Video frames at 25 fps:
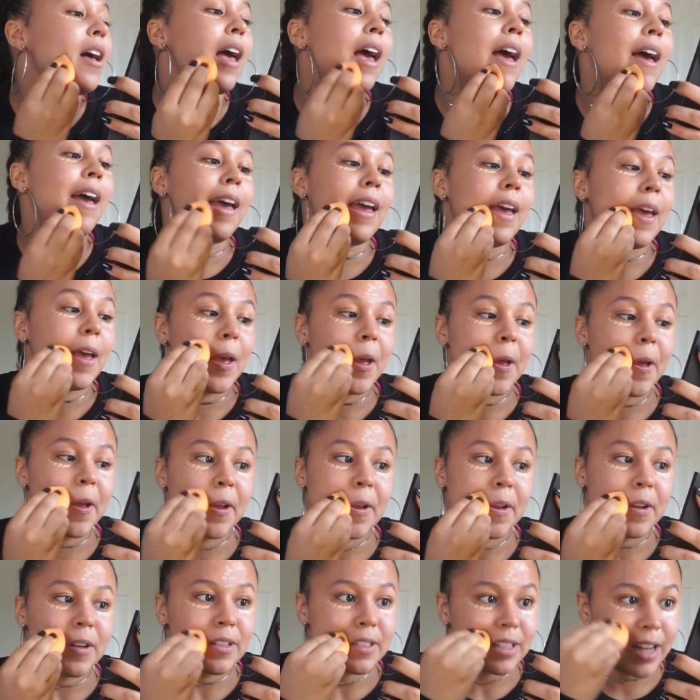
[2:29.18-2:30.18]

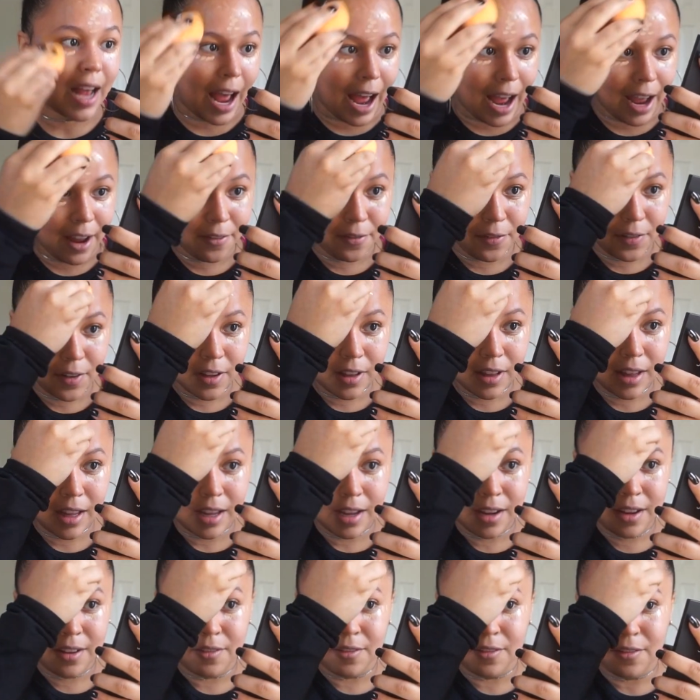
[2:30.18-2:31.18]
And I
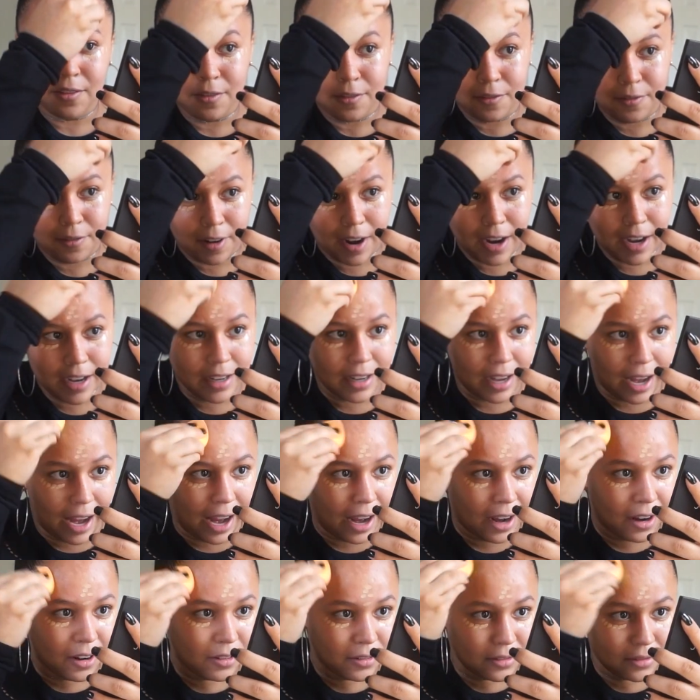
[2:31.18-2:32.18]
feel like right
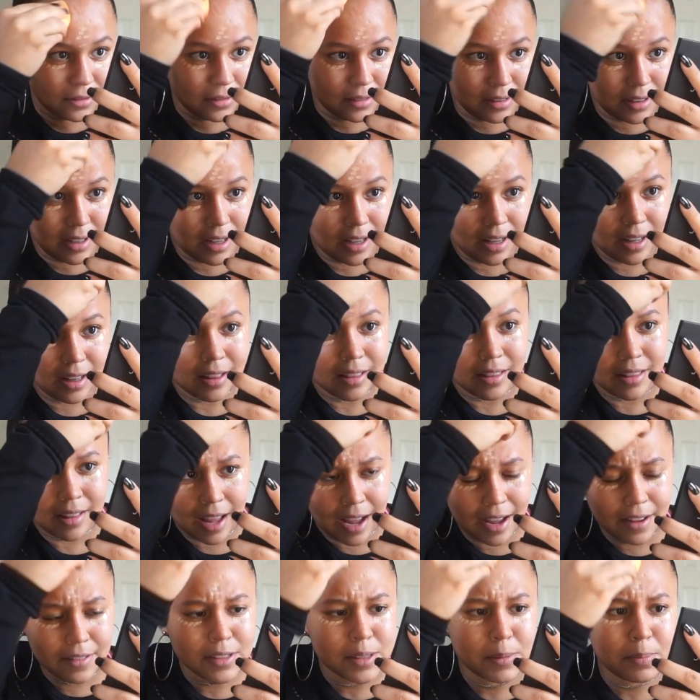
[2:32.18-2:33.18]
now,
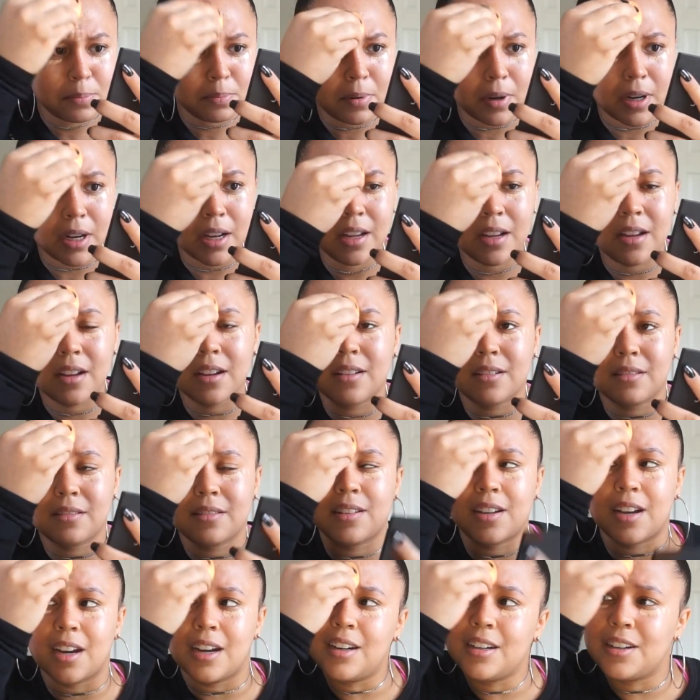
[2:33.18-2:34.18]
life's pretty
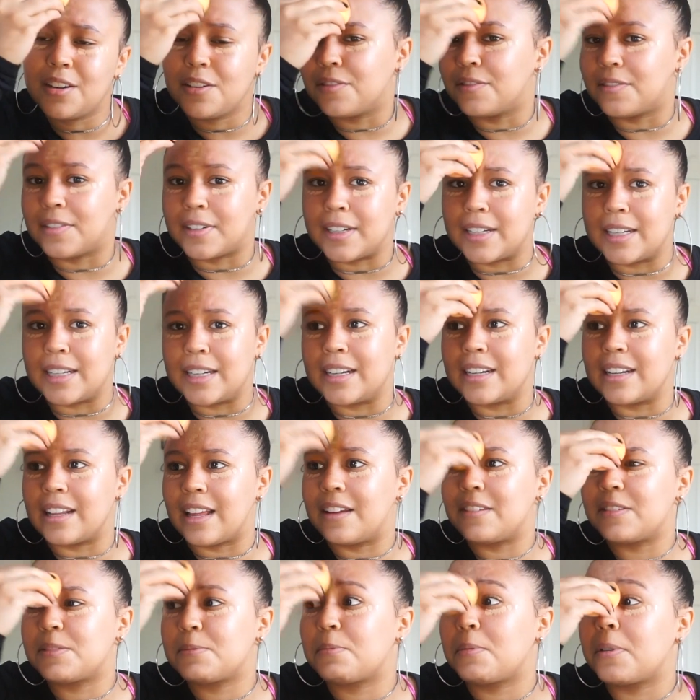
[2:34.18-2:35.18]
good over here.
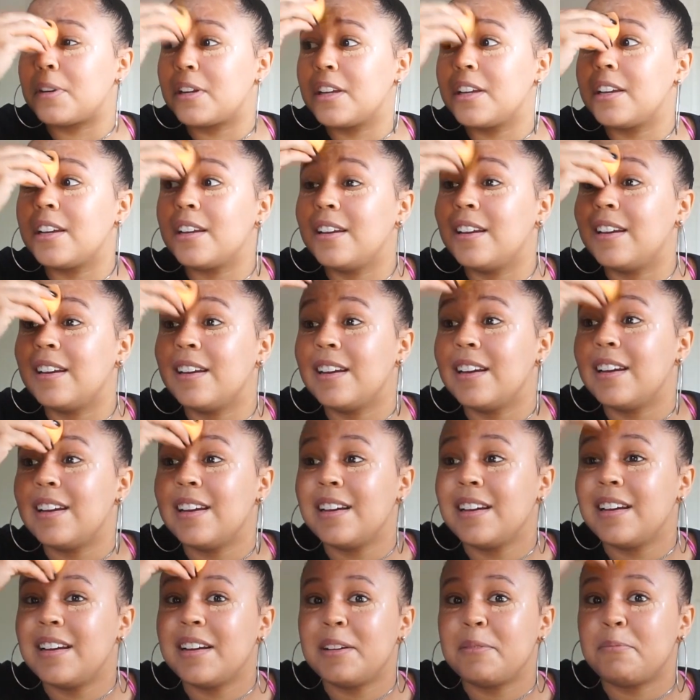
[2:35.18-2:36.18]
Life's pretty
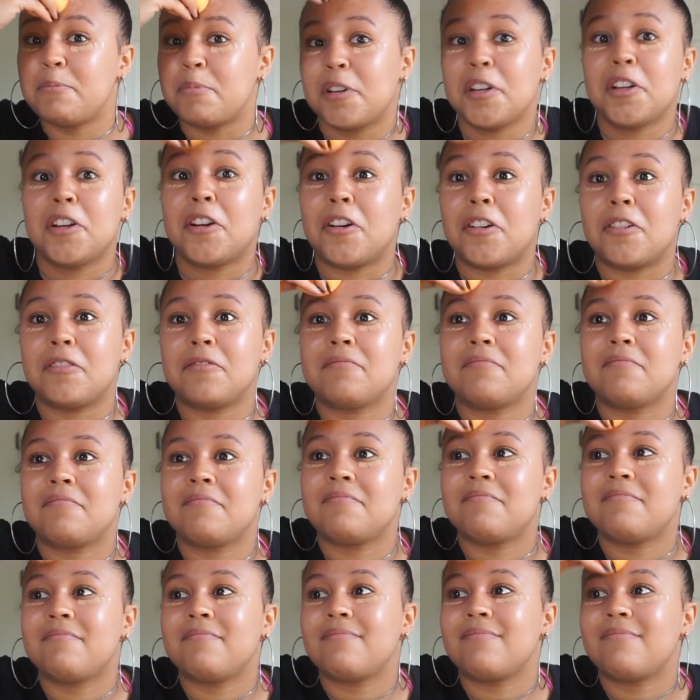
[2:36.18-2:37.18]

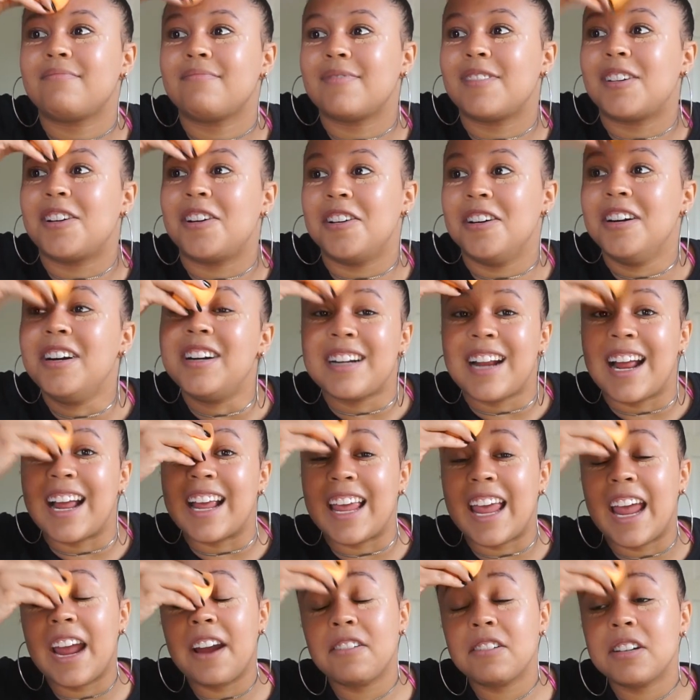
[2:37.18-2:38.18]
good. I
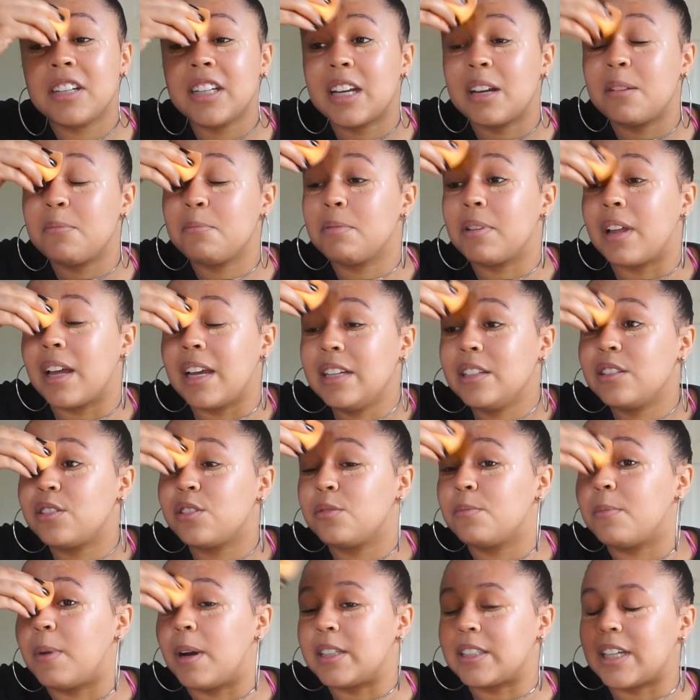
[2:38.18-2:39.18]
can't really complain
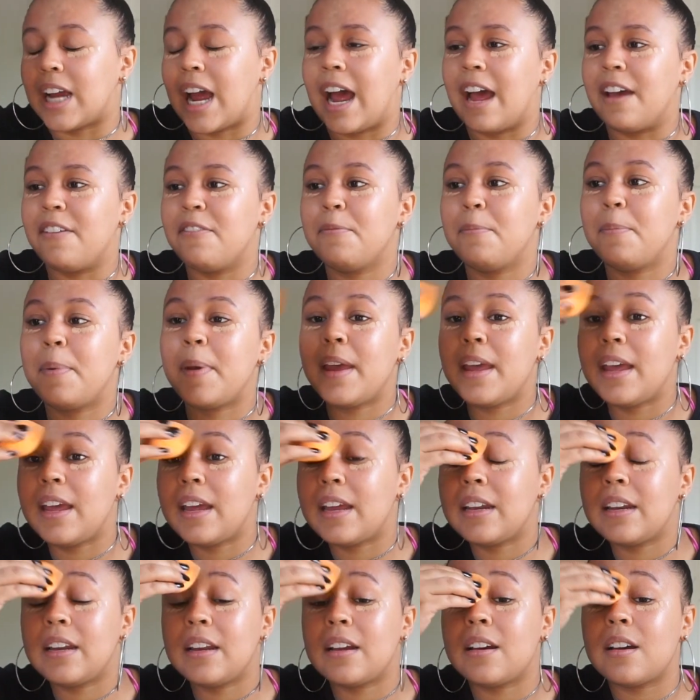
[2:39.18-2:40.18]
too much. I've
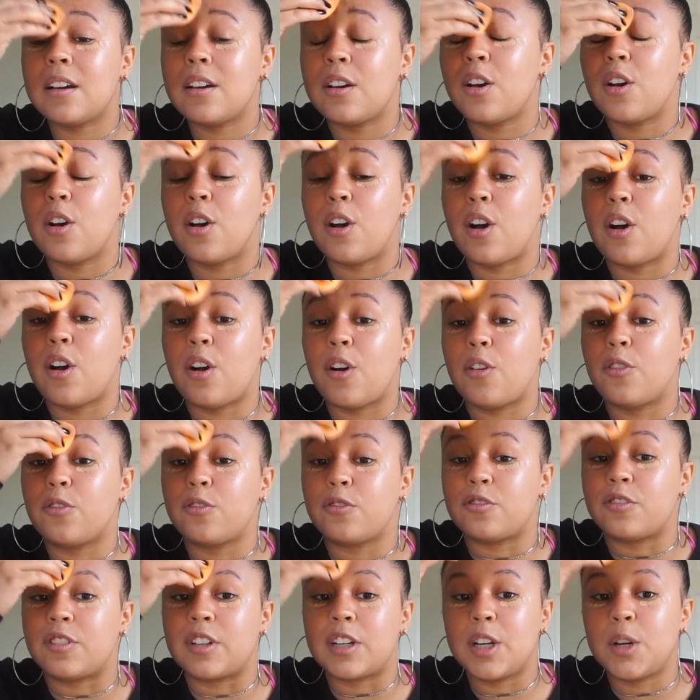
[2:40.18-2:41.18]
been
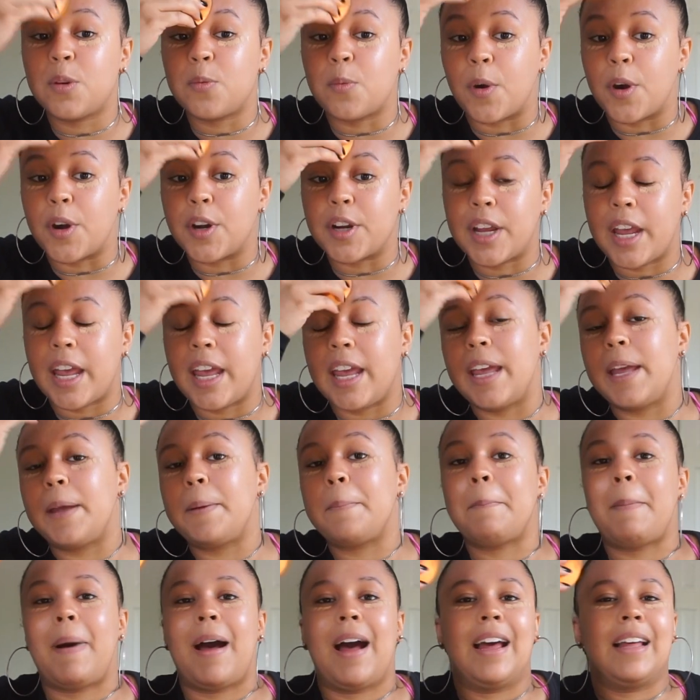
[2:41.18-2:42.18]

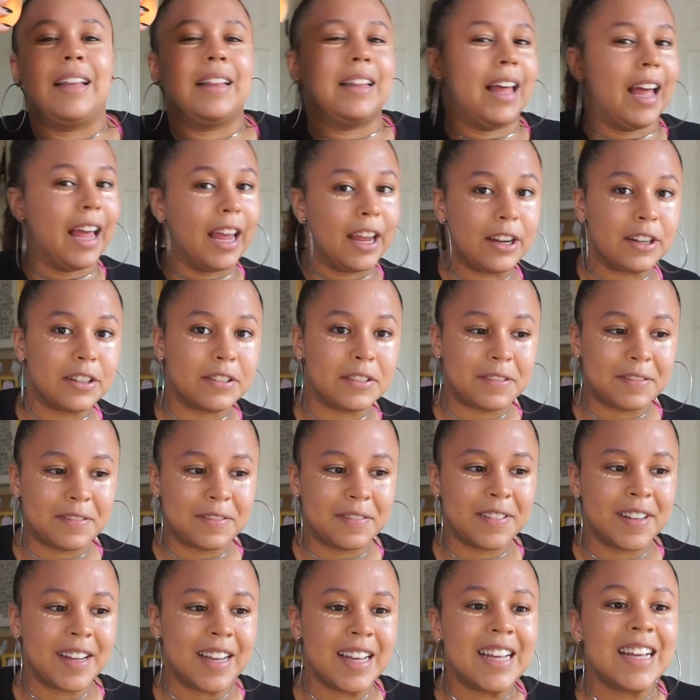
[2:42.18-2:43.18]
reworking my
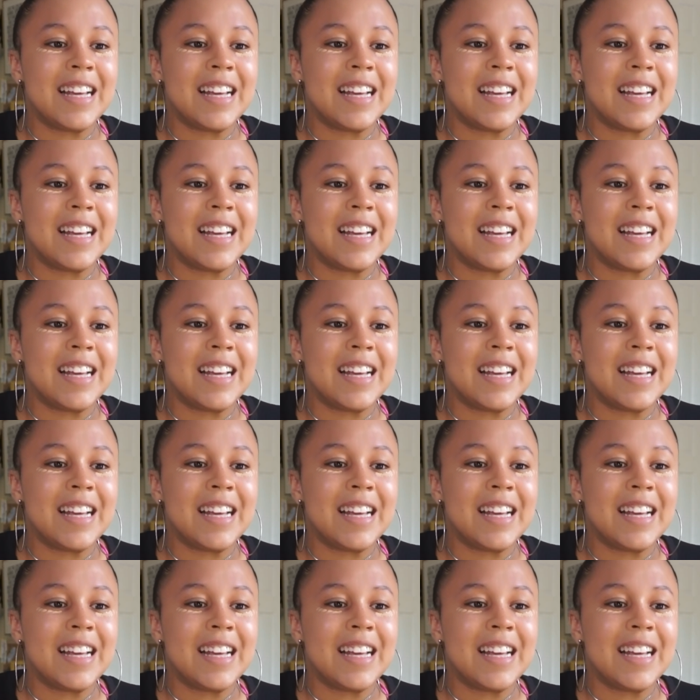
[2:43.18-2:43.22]
life,